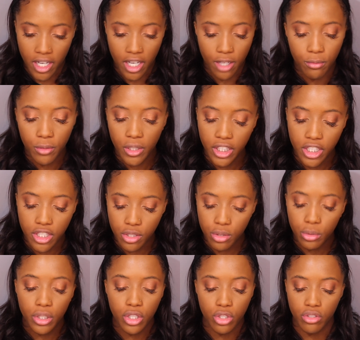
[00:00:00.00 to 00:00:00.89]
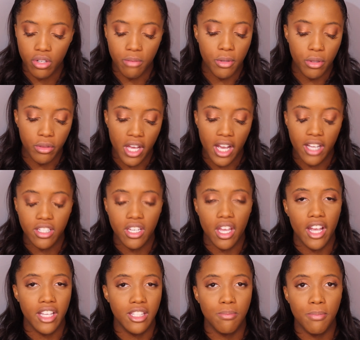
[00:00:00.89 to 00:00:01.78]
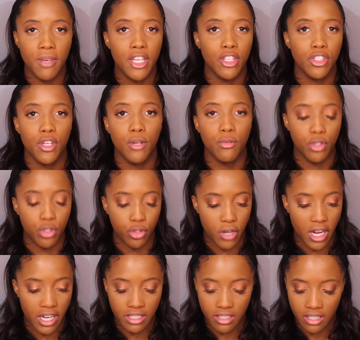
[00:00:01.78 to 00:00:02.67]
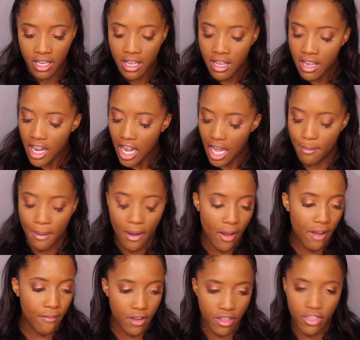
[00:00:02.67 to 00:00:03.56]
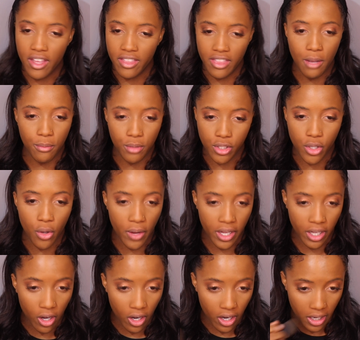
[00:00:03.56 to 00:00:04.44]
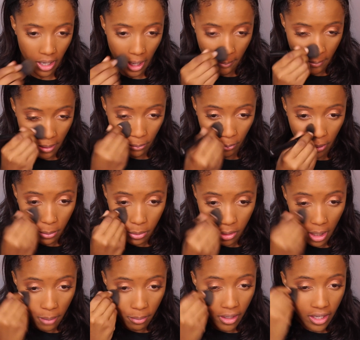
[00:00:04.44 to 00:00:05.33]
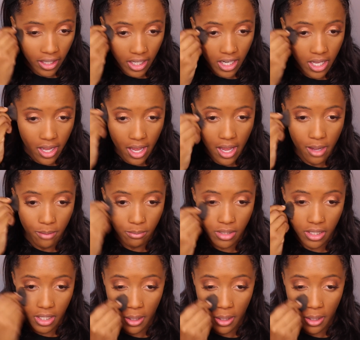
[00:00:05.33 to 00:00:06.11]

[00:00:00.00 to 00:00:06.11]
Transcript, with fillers: And I really do contribute that to us being so strict about everything that was going on. I mean, we were not playing any games.